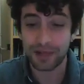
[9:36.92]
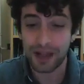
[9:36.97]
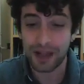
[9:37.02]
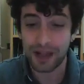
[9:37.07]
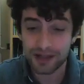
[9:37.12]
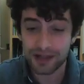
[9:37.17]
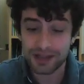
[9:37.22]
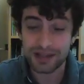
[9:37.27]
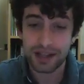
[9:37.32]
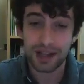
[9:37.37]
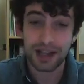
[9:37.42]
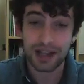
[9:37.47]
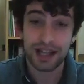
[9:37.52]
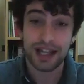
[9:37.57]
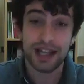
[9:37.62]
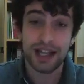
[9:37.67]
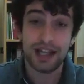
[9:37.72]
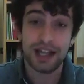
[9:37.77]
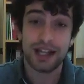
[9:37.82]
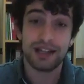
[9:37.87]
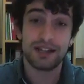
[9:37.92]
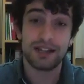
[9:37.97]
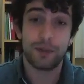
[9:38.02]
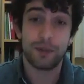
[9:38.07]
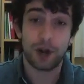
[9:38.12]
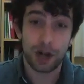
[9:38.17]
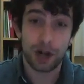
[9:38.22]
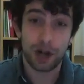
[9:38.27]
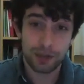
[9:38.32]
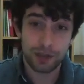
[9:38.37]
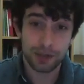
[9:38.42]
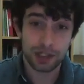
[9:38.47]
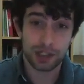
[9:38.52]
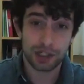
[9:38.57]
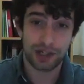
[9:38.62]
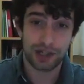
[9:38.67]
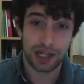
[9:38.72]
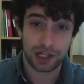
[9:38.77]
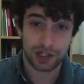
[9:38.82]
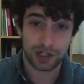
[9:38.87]
Plus, the
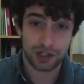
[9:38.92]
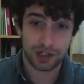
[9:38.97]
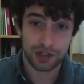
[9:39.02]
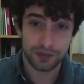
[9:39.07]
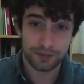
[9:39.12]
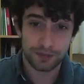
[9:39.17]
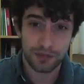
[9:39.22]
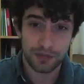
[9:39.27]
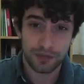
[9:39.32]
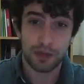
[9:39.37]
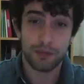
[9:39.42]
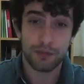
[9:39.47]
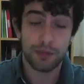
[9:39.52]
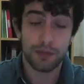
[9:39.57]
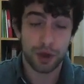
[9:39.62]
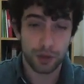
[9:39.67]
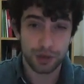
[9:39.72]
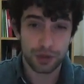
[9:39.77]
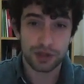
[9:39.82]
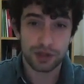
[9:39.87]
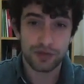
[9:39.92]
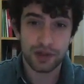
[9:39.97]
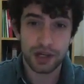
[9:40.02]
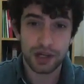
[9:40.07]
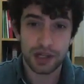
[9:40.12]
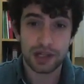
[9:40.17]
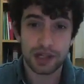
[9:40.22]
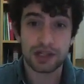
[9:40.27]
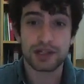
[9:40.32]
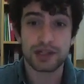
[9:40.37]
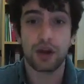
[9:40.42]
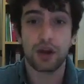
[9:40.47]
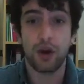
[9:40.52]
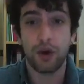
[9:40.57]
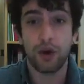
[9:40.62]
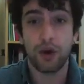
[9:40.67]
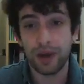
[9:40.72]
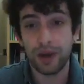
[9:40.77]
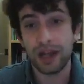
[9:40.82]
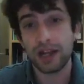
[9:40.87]
Parliament collection, most of it is
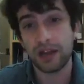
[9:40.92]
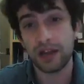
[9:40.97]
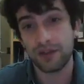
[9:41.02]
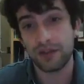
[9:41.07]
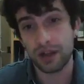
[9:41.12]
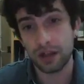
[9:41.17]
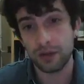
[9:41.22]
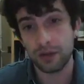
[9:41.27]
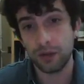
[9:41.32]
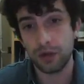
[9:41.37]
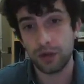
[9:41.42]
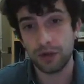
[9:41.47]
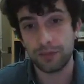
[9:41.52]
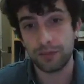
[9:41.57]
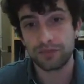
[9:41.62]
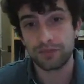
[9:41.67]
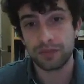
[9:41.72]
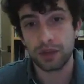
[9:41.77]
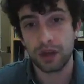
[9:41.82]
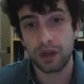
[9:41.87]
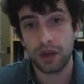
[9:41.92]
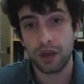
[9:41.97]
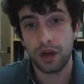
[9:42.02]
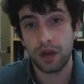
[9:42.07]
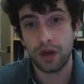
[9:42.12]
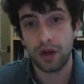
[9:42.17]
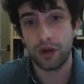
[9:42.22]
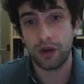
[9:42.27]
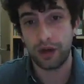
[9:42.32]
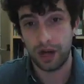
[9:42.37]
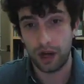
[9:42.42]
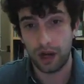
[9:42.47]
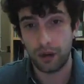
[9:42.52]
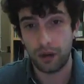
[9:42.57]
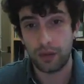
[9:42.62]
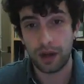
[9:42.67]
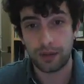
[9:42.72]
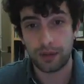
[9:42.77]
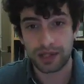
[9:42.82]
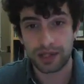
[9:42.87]
already available on
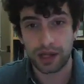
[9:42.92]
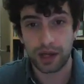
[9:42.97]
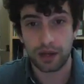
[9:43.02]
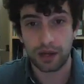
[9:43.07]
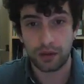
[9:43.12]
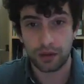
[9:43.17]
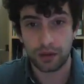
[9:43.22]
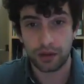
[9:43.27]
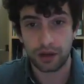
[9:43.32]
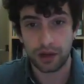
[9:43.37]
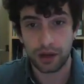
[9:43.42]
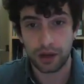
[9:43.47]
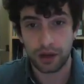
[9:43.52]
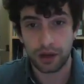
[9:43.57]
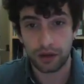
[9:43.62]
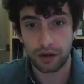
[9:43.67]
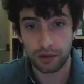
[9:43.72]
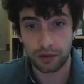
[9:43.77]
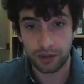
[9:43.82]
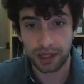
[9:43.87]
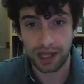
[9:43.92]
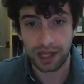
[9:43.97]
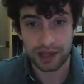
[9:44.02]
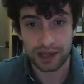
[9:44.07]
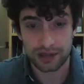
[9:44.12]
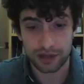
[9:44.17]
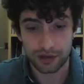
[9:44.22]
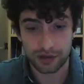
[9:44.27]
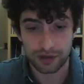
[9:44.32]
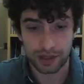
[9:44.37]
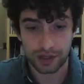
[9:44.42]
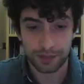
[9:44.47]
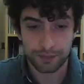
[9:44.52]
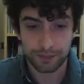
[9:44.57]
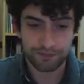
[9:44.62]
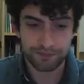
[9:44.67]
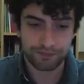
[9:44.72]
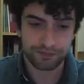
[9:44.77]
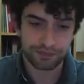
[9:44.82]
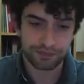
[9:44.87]
our website, on Greek Ancestry.